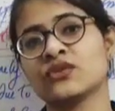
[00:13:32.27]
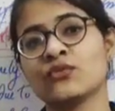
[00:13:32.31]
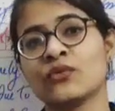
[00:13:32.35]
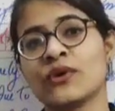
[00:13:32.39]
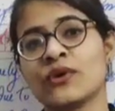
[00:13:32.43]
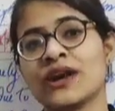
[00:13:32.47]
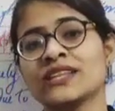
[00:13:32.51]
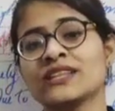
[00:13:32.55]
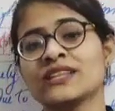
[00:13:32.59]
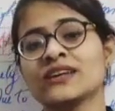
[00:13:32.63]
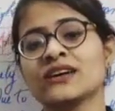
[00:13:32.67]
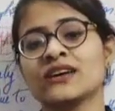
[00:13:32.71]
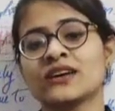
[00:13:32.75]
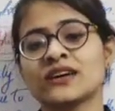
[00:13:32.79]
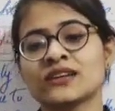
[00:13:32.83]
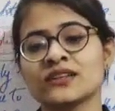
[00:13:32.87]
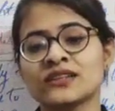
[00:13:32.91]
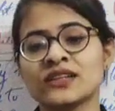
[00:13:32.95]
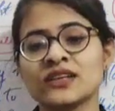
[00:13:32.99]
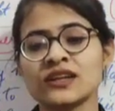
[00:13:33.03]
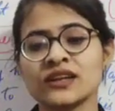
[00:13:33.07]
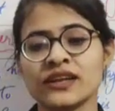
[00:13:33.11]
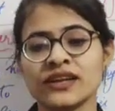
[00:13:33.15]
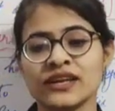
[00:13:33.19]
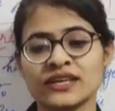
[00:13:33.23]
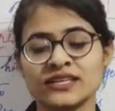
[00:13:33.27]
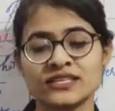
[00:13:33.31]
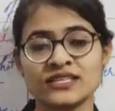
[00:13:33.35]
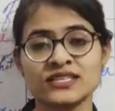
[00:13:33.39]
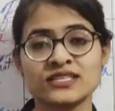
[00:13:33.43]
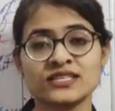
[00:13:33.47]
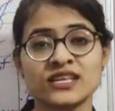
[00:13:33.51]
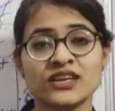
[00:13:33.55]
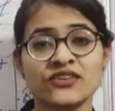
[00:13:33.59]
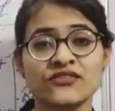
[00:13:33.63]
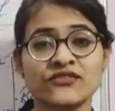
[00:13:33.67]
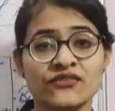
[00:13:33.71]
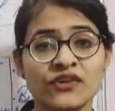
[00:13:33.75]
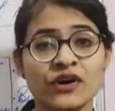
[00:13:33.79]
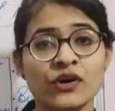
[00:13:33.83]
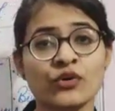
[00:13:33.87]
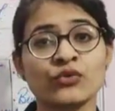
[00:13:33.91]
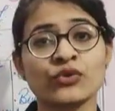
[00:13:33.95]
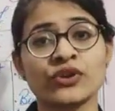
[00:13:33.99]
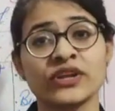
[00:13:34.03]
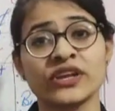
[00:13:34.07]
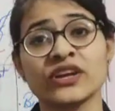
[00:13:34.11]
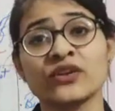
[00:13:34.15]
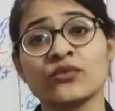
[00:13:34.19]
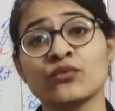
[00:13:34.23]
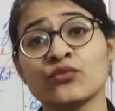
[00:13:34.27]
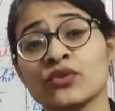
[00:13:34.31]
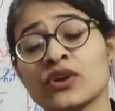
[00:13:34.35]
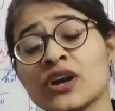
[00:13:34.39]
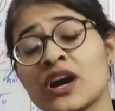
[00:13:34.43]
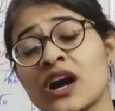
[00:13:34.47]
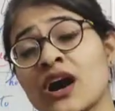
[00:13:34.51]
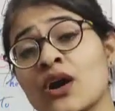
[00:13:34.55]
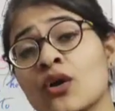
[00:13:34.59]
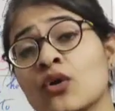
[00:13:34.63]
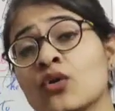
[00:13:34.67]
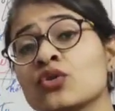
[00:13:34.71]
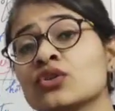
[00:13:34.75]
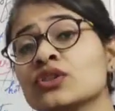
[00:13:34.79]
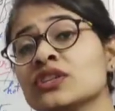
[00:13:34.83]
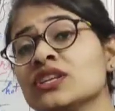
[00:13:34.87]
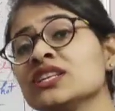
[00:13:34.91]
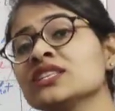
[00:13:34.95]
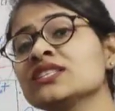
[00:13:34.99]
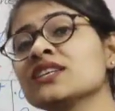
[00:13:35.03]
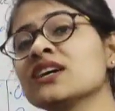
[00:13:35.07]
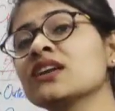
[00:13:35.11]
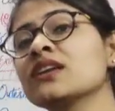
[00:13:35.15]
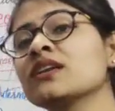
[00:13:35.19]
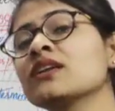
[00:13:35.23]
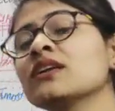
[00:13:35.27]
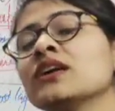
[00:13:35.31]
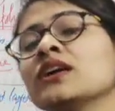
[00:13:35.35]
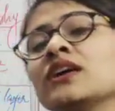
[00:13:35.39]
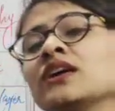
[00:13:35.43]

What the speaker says: Why the other gases are found here? How these are